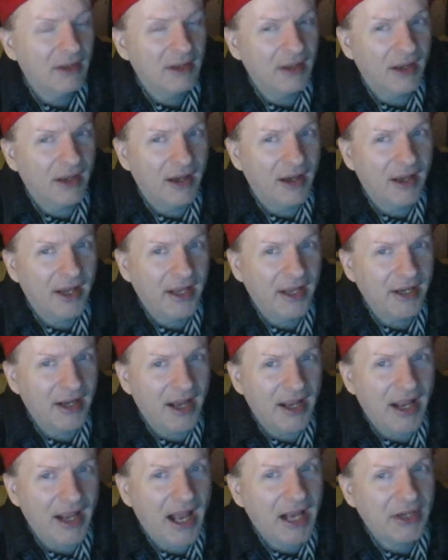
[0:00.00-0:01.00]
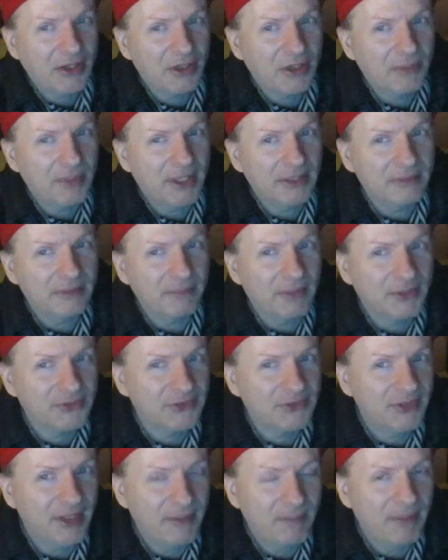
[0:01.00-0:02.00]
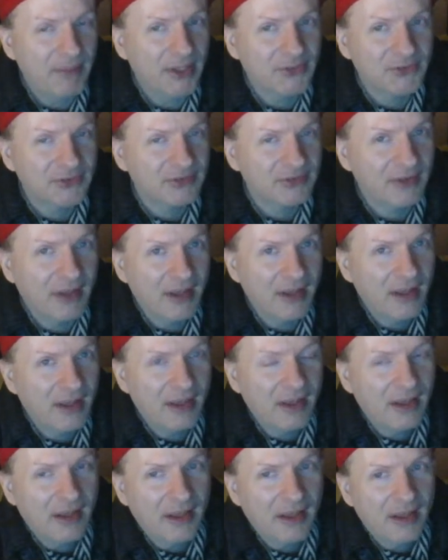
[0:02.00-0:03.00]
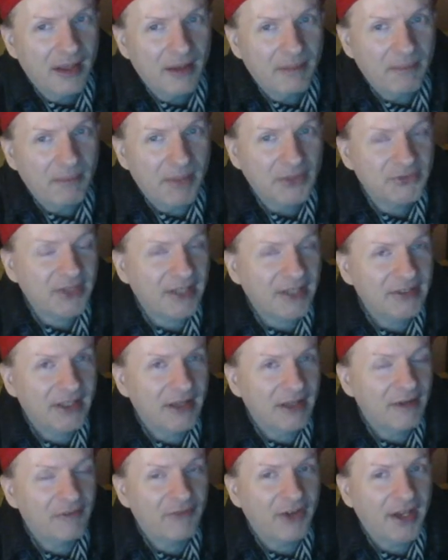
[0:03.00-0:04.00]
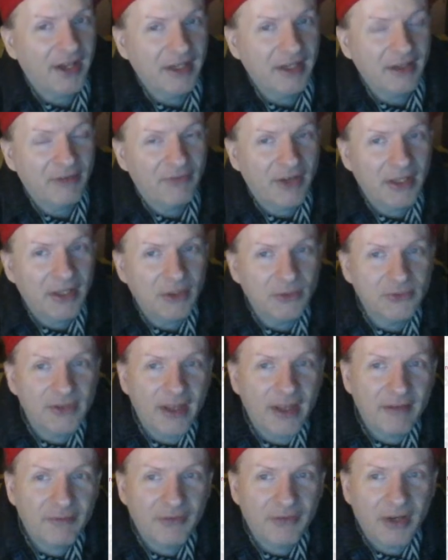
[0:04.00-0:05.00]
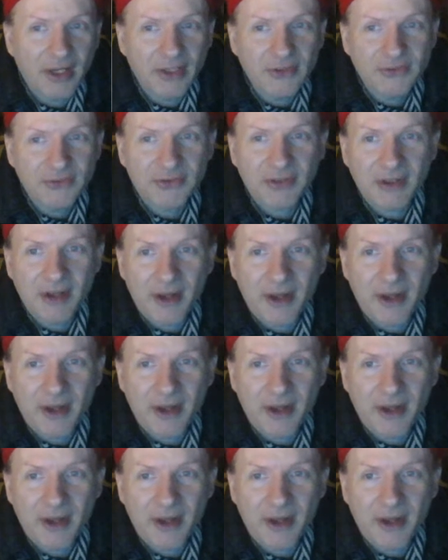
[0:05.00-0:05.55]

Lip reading: Yeah, I could have been misidentifying if I used that phrase.